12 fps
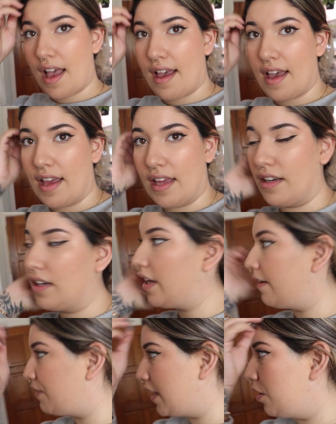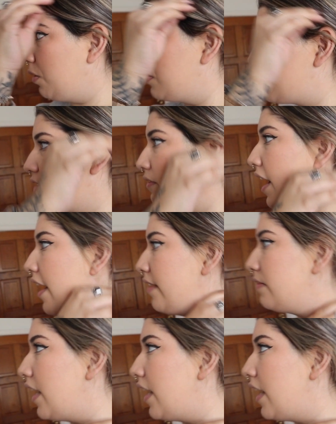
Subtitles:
and if they don't survive,